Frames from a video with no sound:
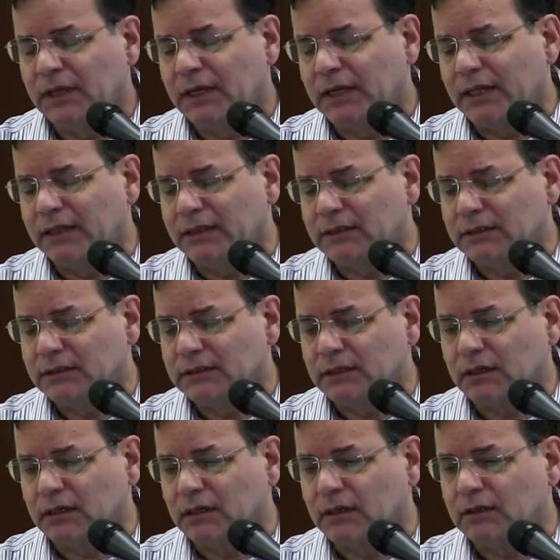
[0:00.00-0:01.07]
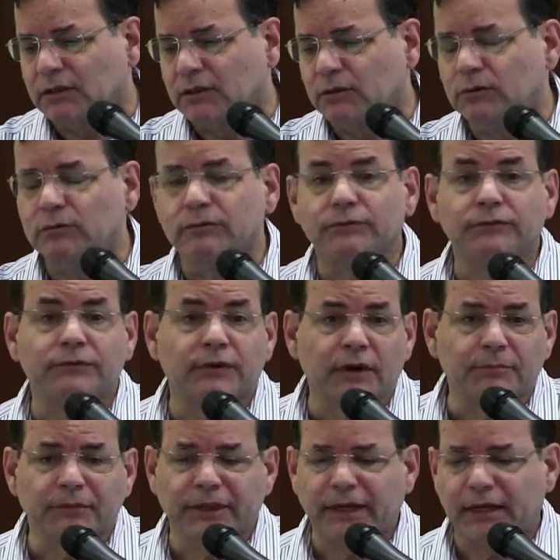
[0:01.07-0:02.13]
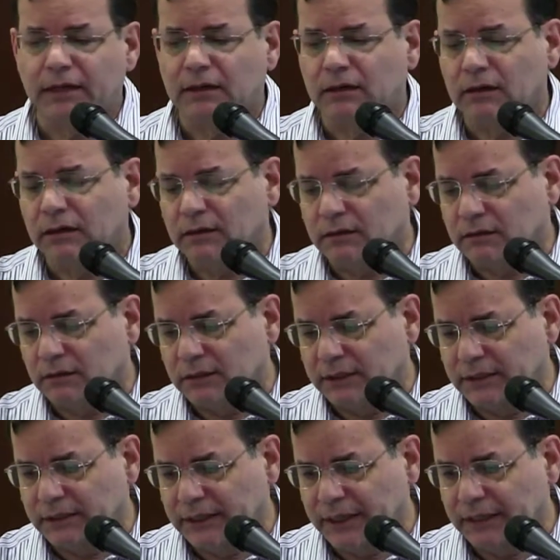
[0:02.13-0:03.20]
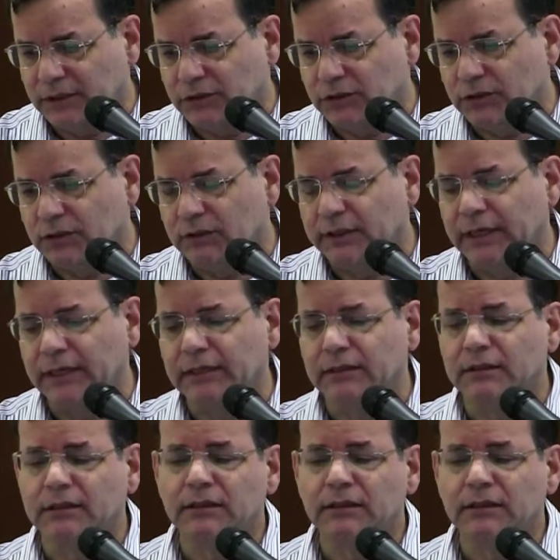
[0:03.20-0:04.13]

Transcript: And this is a cartoon from that article in Nature, and